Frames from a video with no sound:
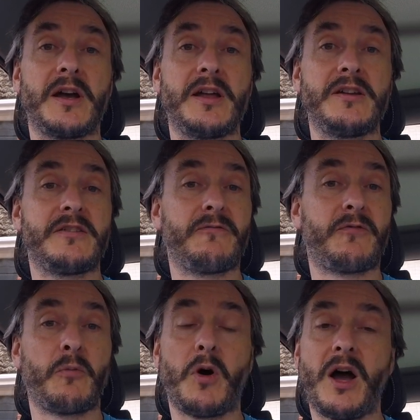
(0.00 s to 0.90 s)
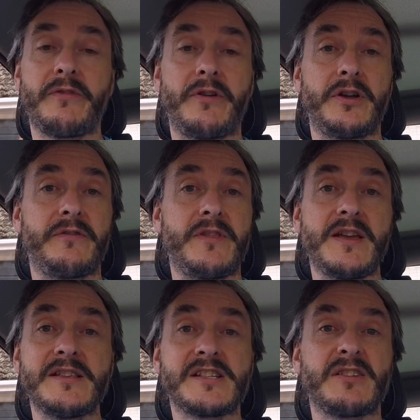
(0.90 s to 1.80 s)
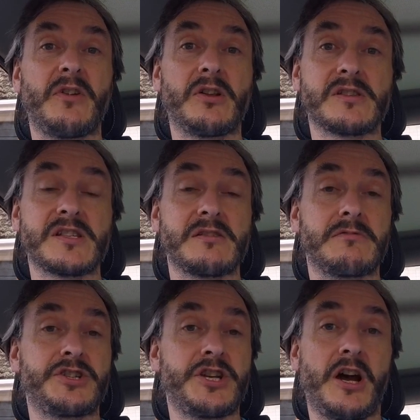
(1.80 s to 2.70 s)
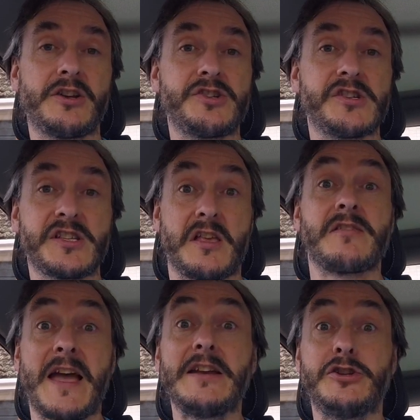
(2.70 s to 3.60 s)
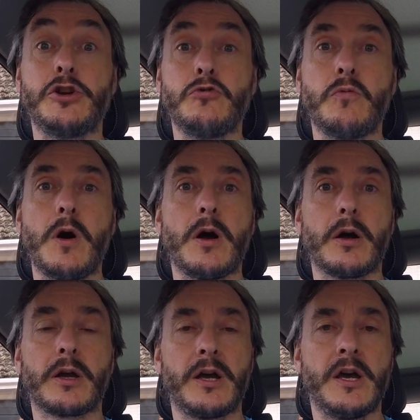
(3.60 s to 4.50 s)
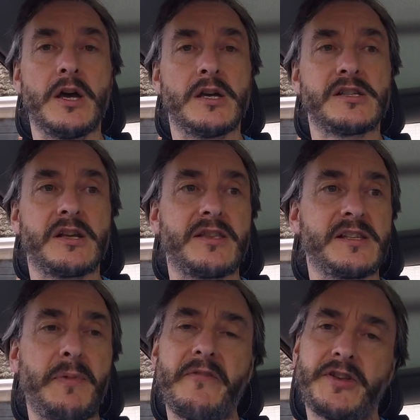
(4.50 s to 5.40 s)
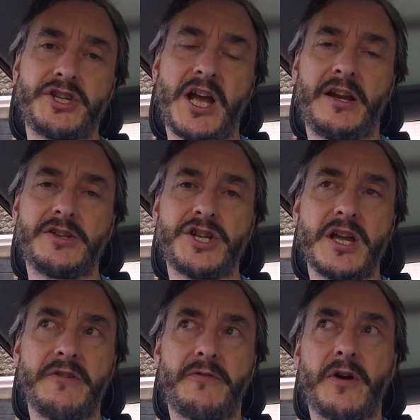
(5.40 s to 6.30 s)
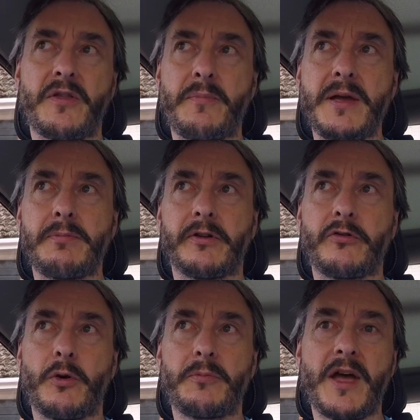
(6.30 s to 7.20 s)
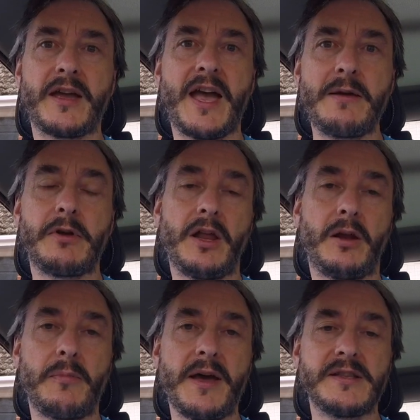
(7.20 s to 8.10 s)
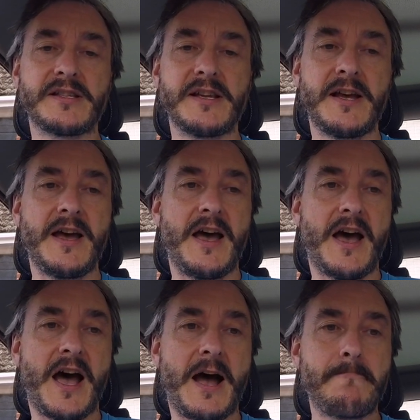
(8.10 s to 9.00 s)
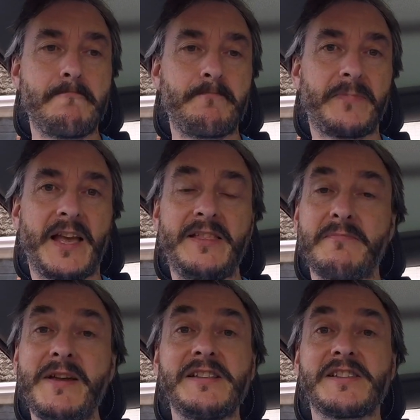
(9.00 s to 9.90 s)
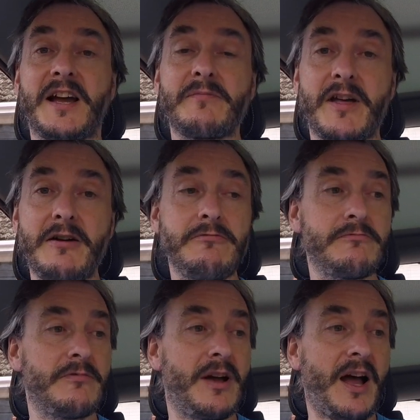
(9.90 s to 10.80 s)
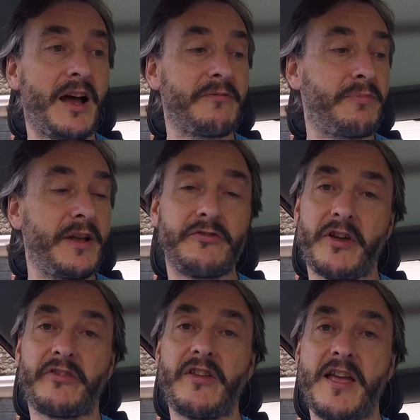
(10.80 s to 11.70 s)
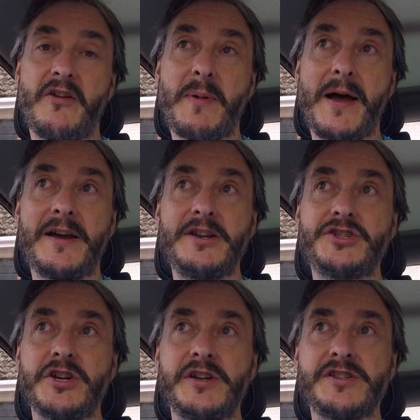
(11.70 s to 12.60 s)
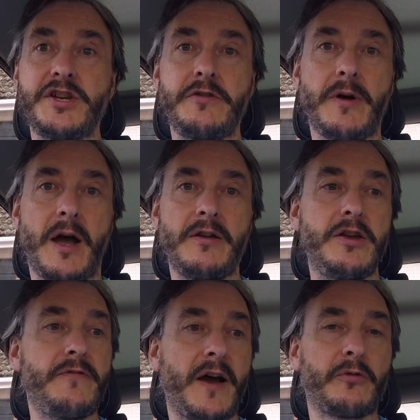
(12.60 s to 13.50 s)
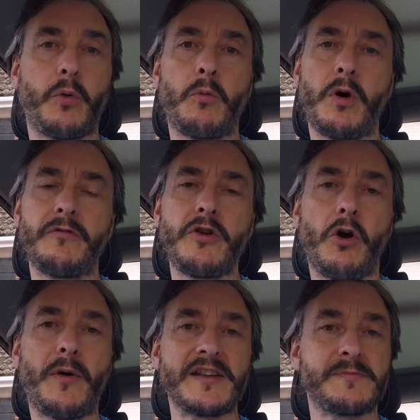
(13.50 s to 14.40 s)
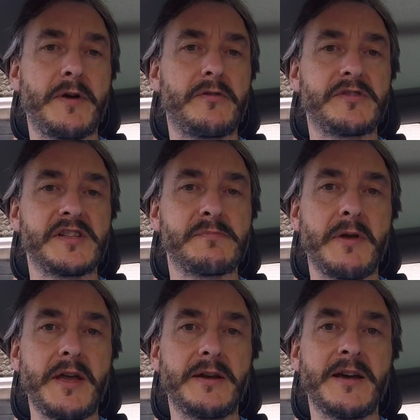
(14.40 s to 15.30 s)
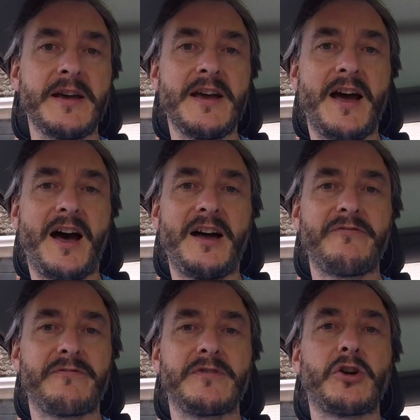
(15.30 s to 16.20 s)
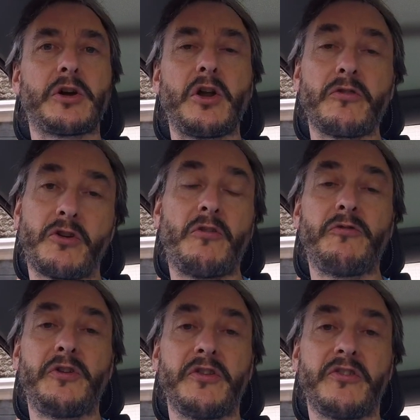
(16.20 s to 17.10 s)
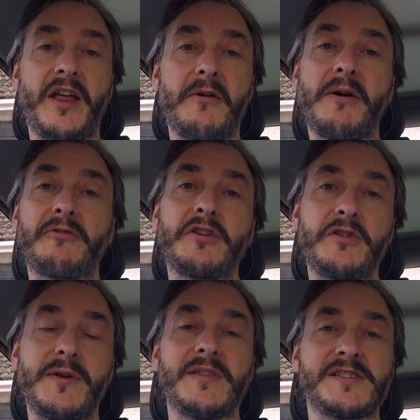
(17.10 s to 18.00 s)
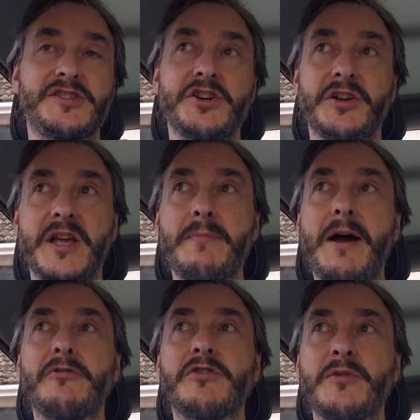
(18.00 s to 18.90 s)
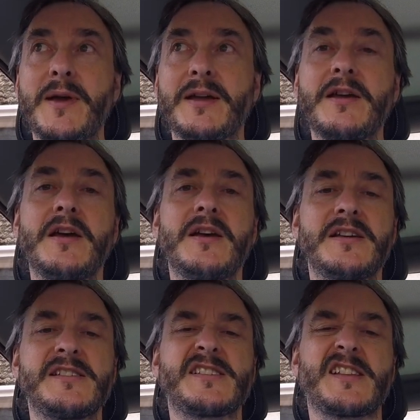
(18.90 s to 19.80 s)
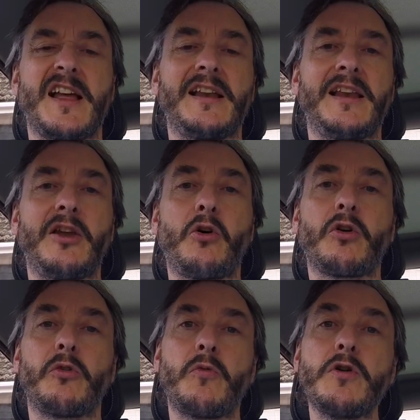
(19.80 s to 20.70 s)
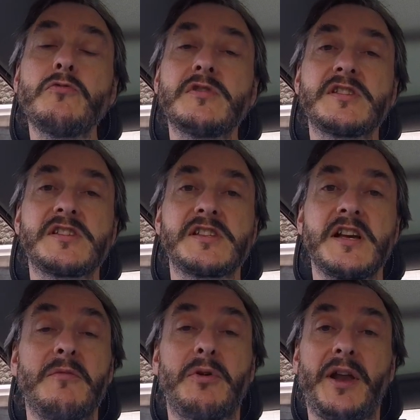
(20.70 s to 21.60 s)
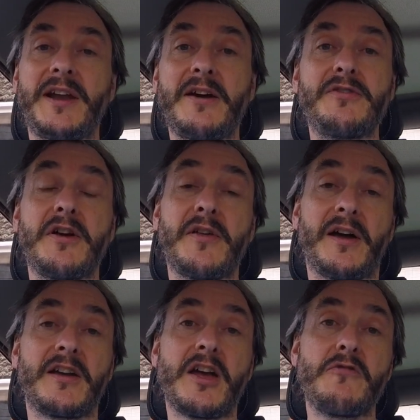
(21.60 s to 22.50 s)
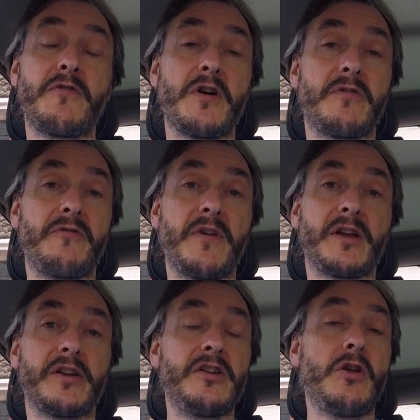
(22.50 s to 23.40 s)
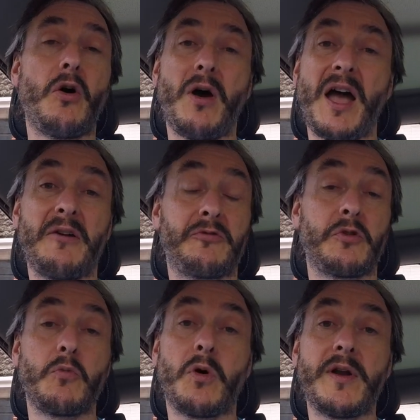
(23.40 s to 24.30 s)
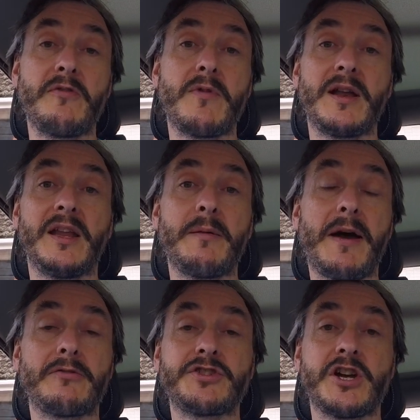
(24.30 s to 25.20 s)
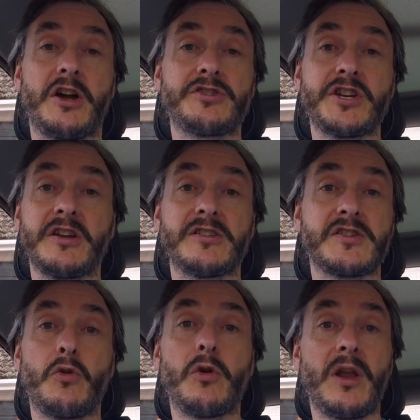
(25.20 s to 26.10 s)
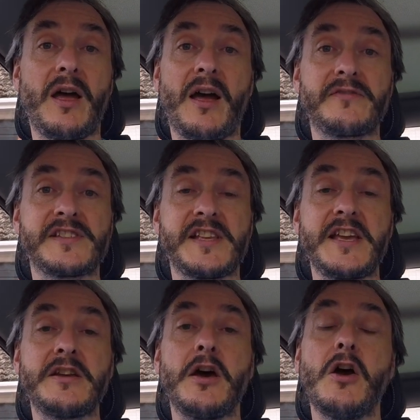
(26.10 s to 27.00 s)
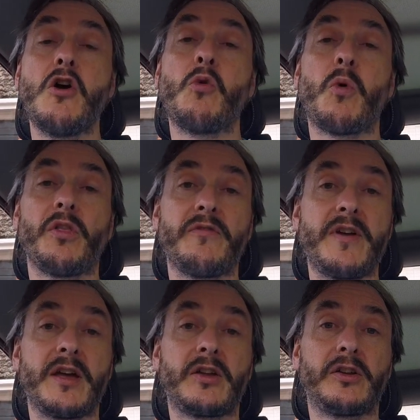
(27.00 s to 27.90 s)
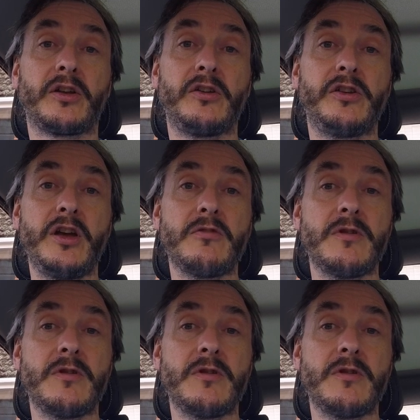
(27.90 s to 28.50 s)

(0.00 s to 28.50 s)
And from what I've heard of the InstaVolt chargers, they do work. So there's a bit of a challenge here for other people to up their game a little bit. In the meantime, though, I'd be interested to hear about any journeys you've had. What have your experiences been? I've got a lot of confidence now after doing this journey about doing slightly longer routes, but I now know that I can go further afield and not have to worry really about charging at all. I've seen what the vehicle can do.